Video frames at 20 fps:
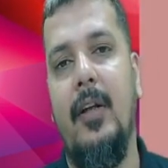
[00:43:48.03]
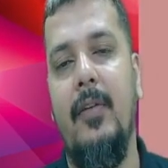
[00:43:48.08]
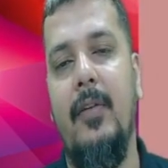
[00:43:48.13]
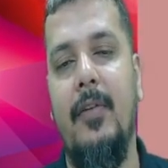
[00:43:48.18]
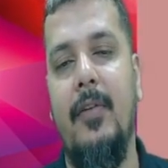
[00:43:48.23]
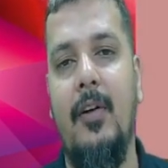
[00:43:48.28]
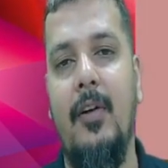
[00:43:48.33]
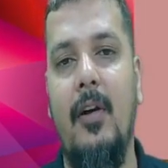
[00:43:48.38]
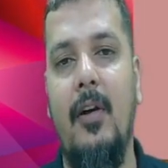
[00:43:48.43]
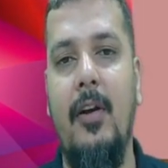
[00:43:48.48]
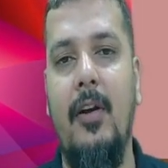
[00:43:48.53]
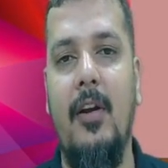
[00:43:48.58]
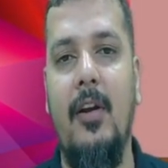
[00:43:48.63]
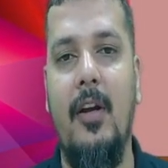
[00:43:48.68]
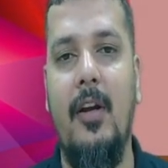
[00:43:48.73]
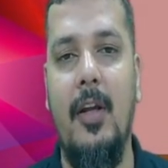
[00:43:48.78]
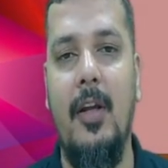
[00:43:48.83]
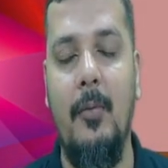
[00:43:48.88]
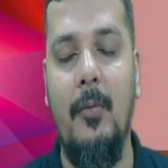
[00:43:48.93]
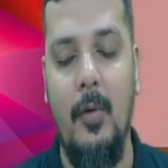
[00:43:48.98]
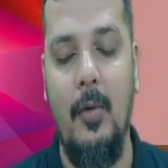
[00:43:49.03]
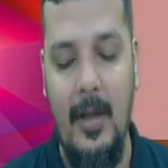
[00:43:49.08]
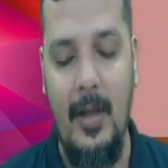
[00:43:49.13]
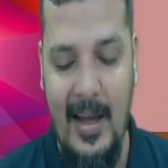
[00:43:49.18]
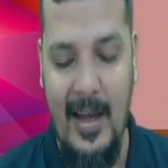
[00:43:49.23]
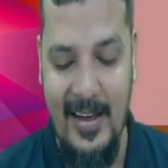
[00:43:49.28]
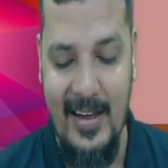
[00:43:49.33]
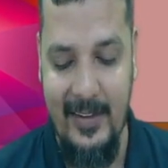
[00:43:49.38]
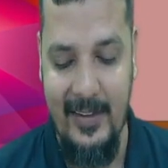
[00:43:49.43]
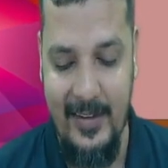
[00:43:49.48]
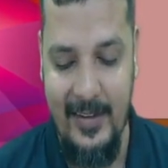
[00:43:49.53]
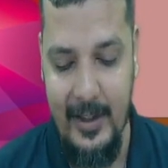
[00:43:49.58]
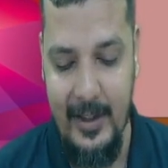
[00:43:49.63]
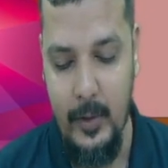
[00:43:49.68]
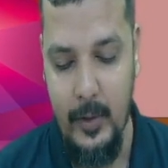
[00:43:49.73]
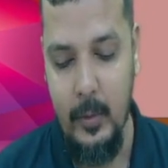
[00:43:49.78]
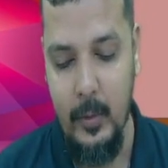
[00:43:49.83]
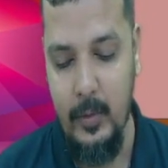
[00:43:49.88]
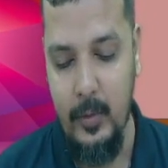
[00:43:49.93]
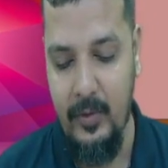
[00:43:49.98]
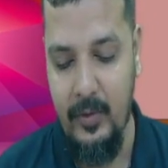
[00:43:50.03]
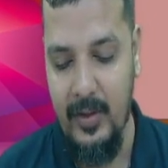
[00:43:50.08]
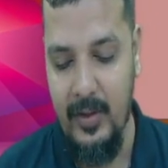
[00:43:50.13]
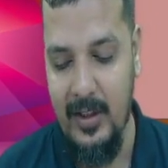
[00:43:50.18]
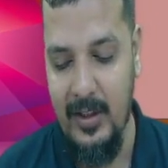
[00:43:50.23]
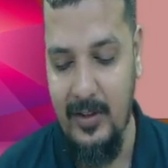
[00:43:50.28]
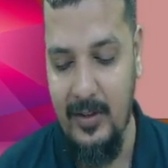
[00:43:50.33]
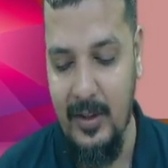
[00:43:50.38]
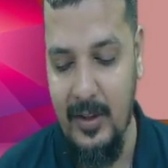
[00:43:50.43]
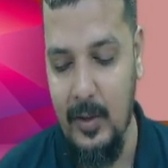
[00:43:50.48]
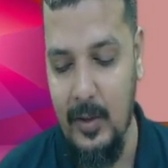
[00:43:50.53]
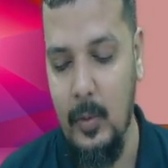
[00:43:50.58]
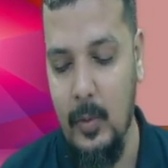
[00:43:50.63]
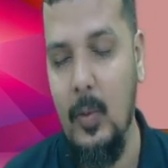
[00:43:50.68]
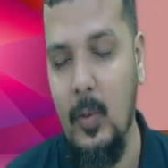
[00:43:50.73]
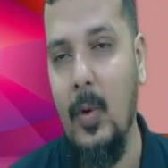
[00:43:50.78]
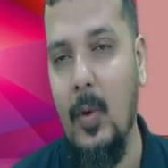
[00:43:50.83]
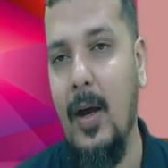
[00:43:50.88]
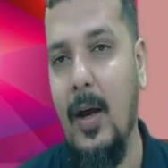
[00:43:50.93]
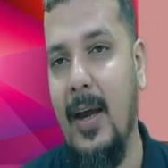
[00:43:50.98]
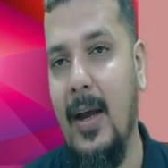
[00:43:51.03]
If at all you are talking about ICU, CCU,